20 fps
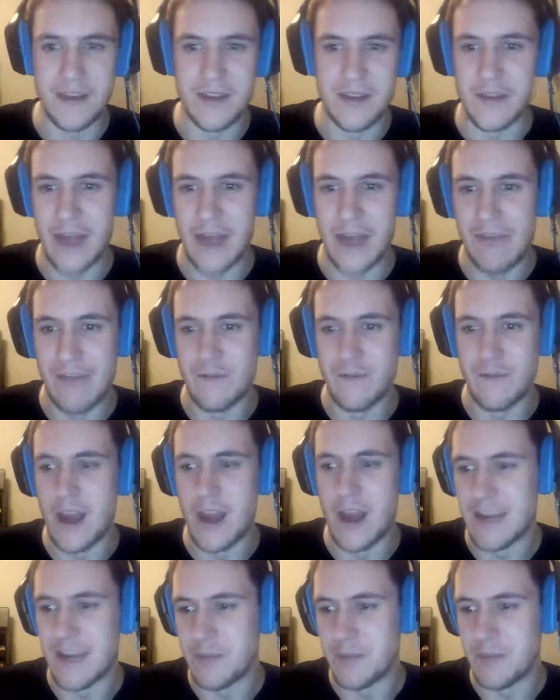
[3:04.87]
The other half have
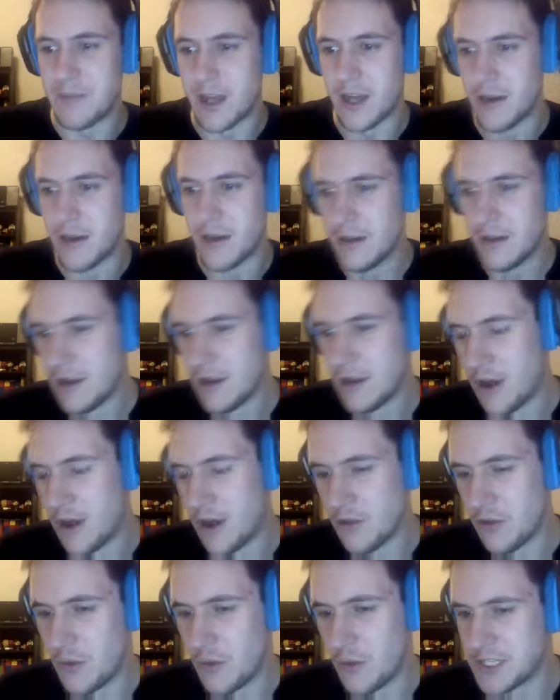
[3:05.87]
not yet begun,
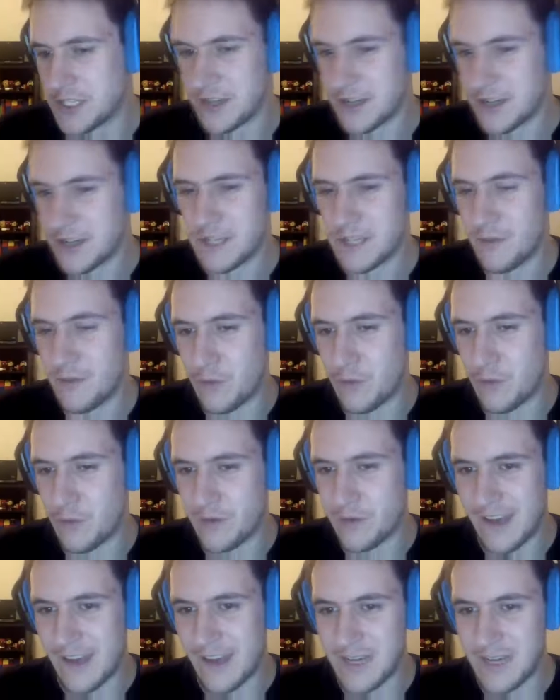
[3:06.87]
although one starts in about
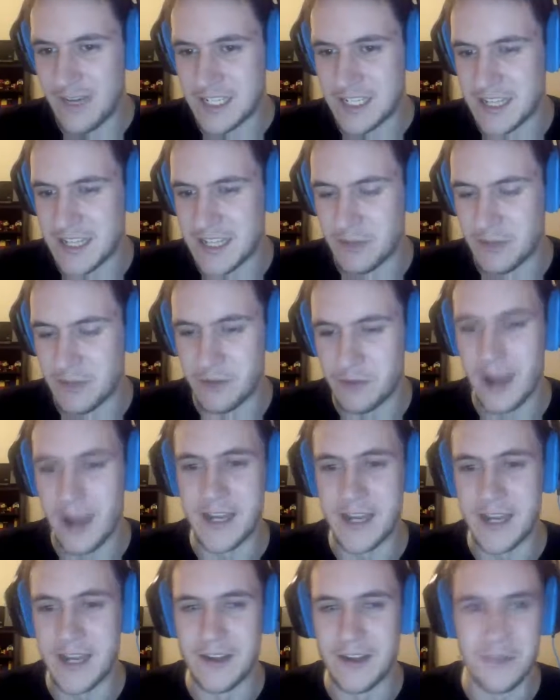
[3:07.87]
45 minutes, and that's the one that
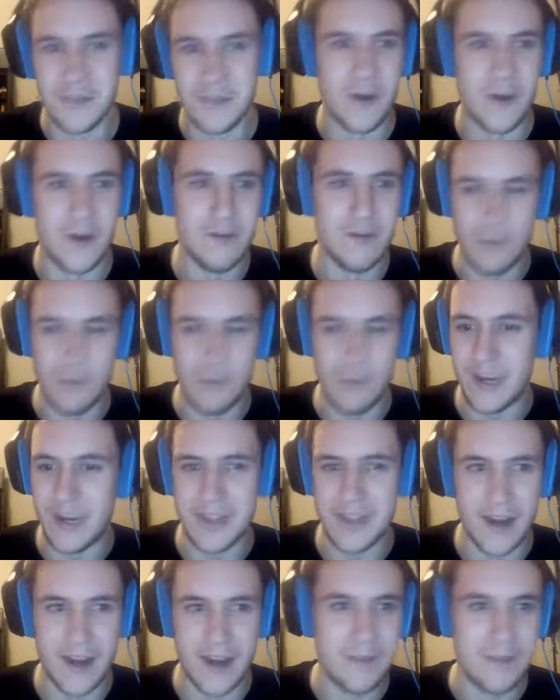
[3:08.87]
Ryan cares about. But we'll get
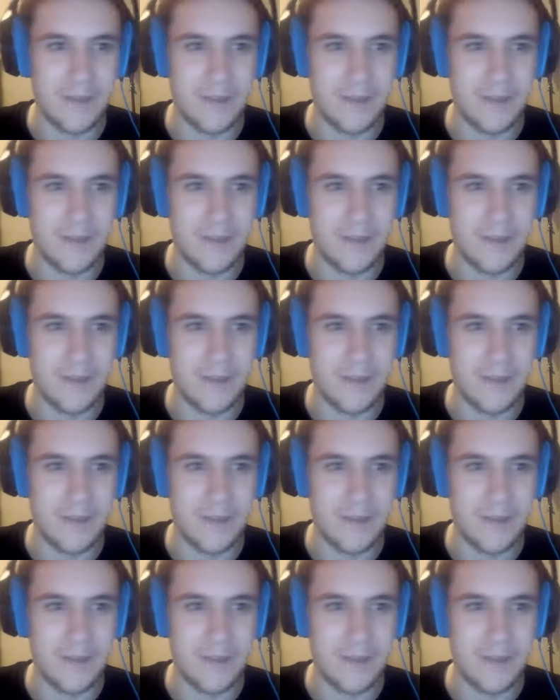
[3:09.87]
there.